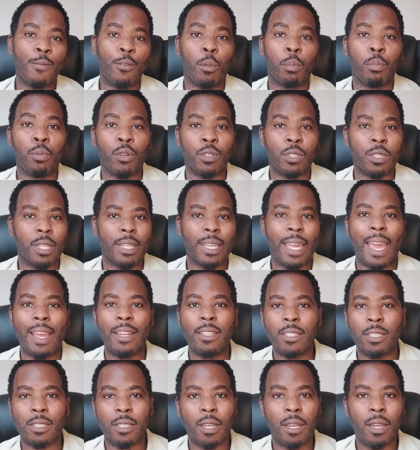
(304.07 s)
for prostate
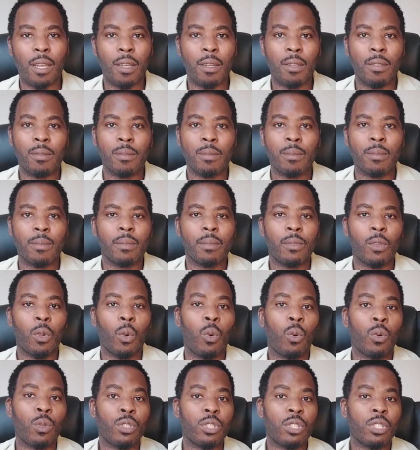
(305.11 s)
cancer,
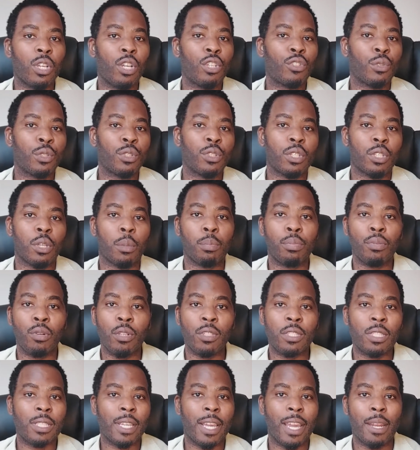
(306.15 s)
or surgery to the
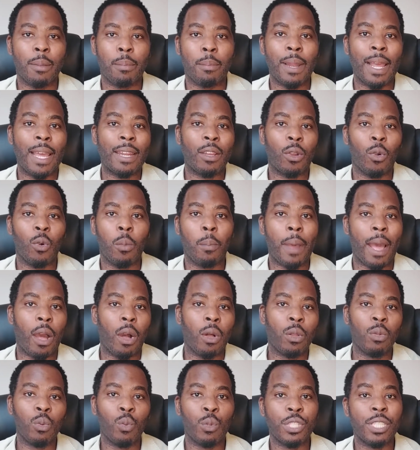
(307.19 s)
prostate, bladder or
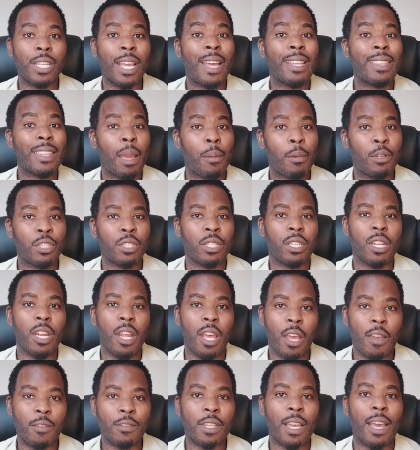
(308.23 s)
bowel, which can damage the
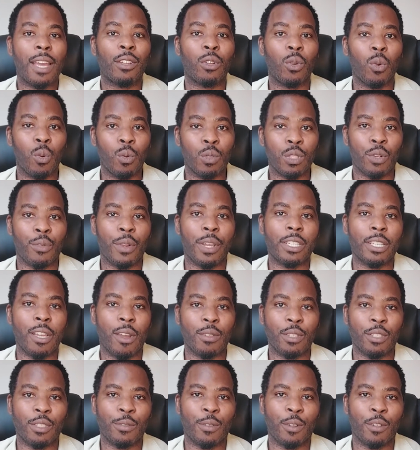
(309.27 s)
nerves and cause
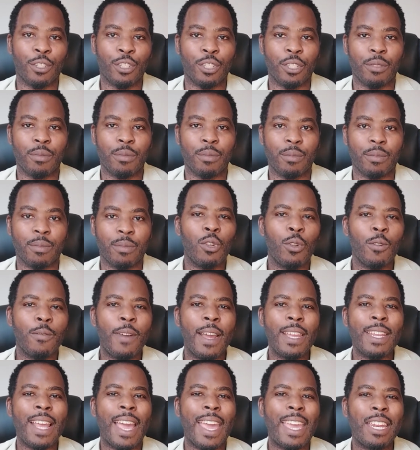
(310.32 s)
erectile dysfunction. You
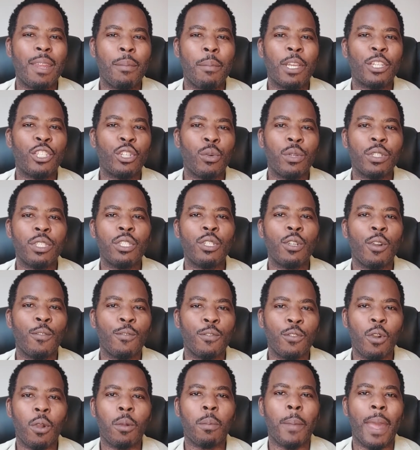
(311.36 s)
find that in the majority
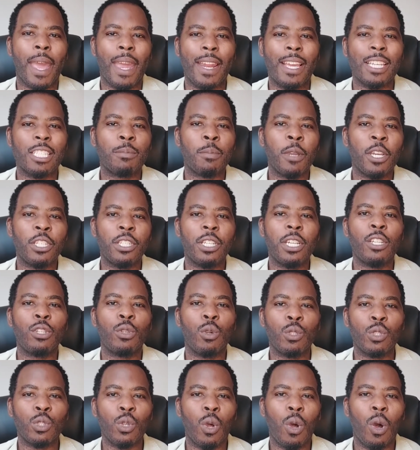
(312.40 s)
of young men, especially
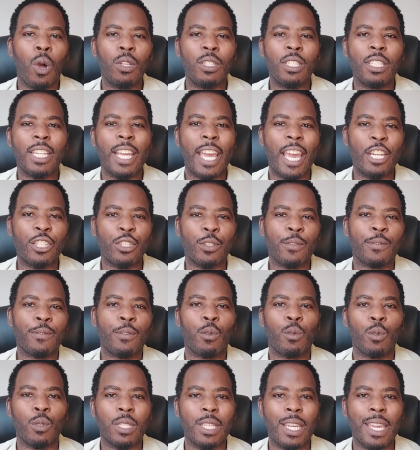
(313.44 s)
those under the age of
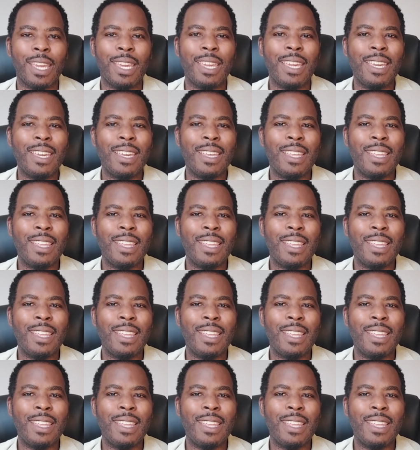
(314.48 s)
40,